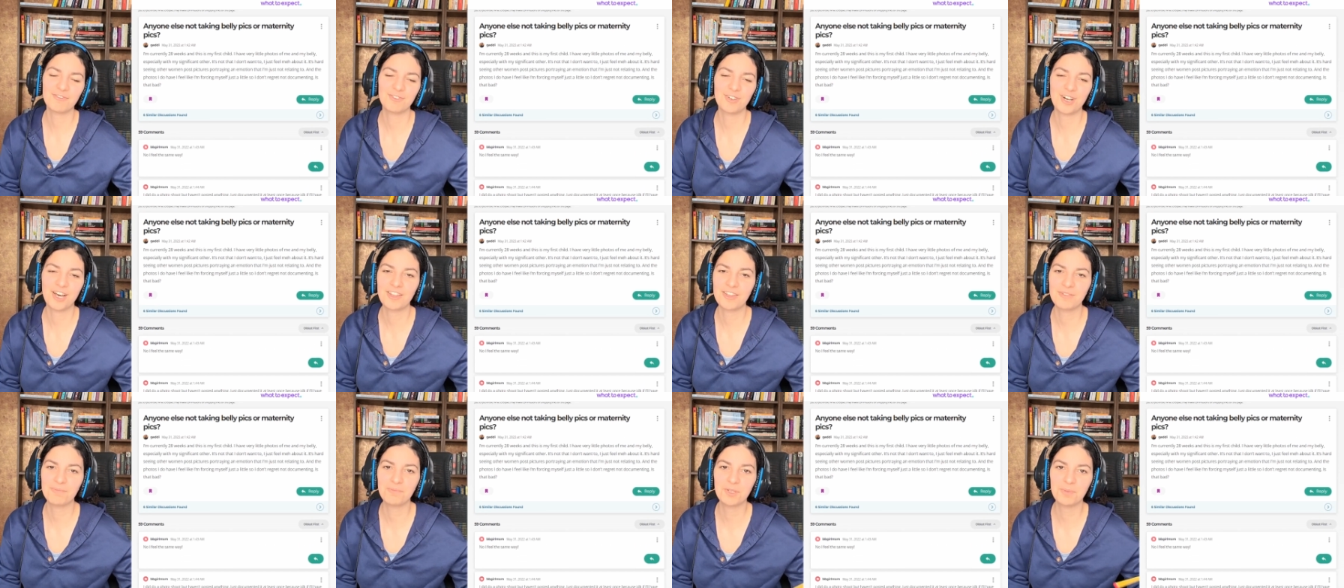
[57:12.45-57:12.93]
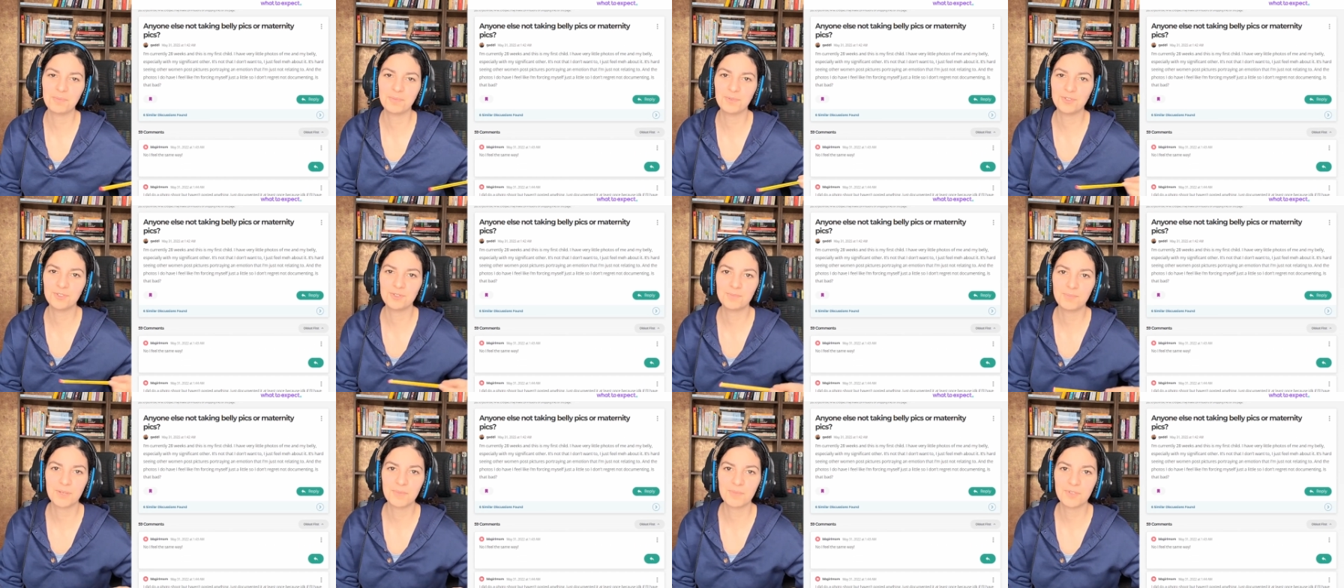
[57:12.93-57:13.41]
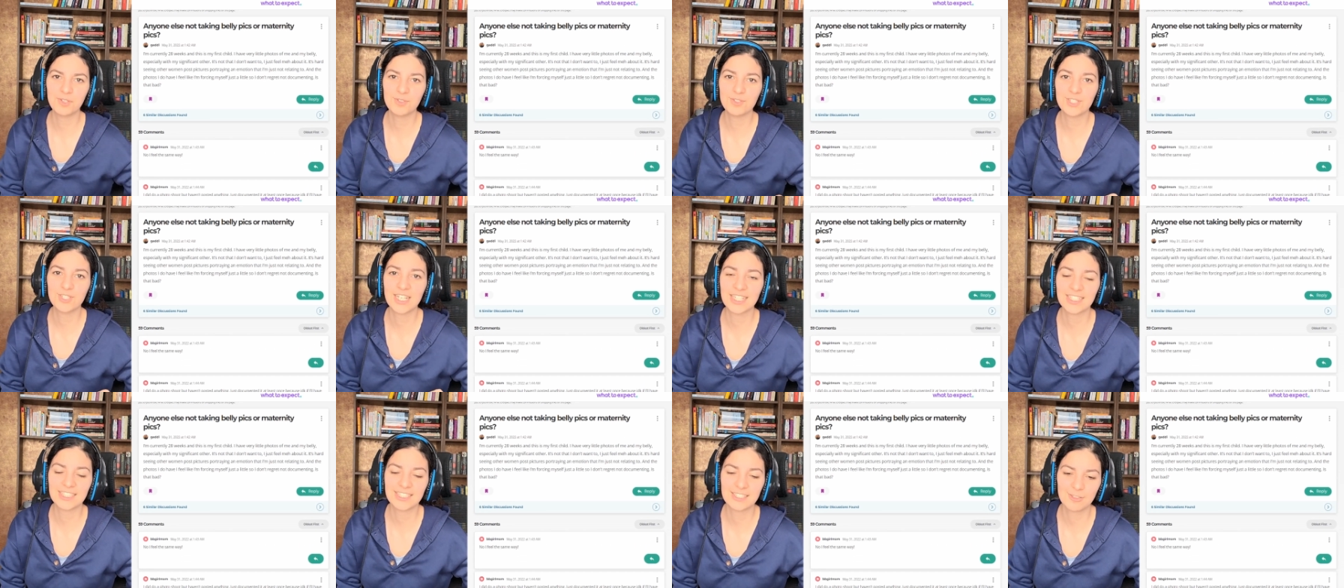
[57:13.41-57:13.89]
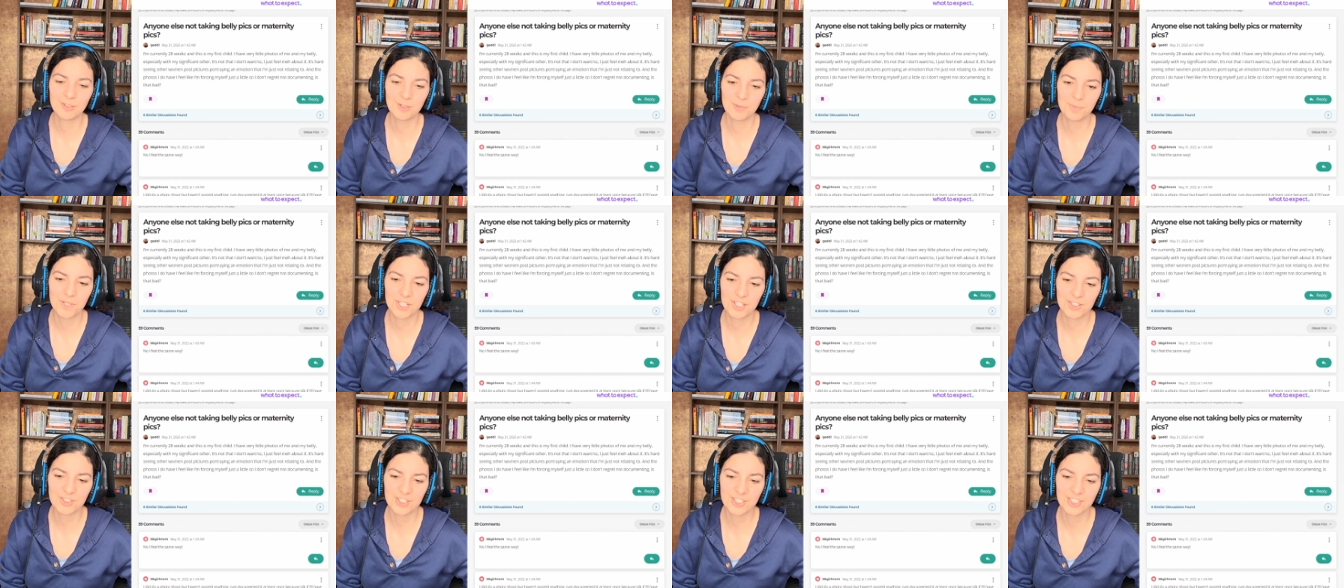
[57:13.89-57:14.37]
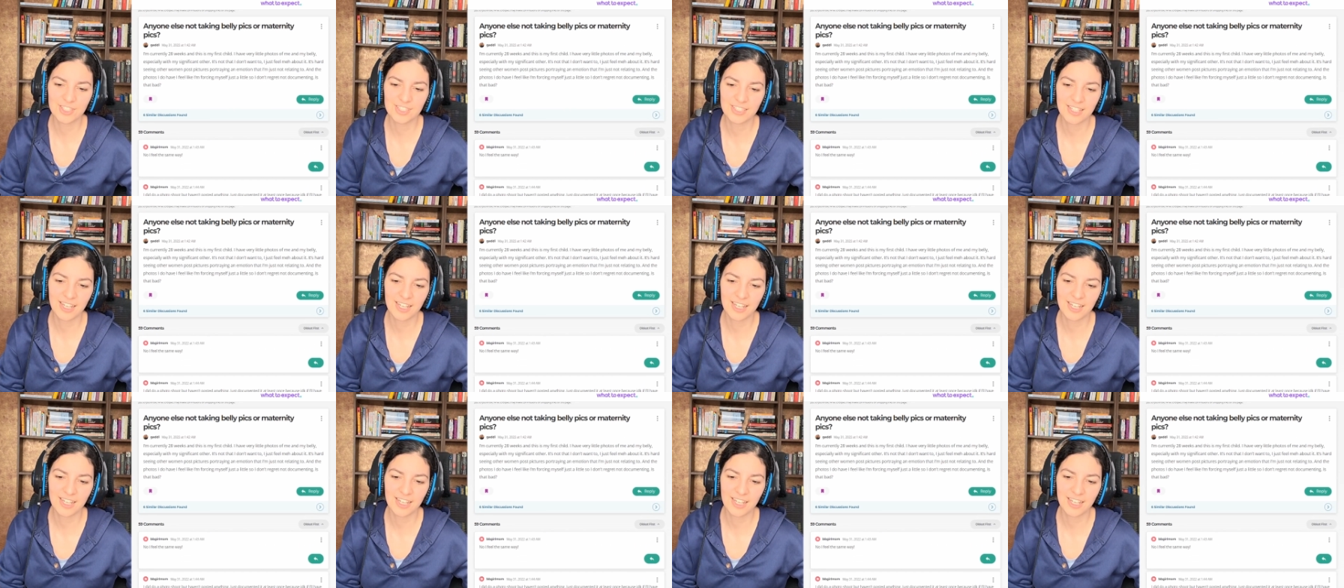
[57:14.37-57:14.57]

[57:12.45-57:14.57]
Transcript: For other people, maybe you take 0 pictures,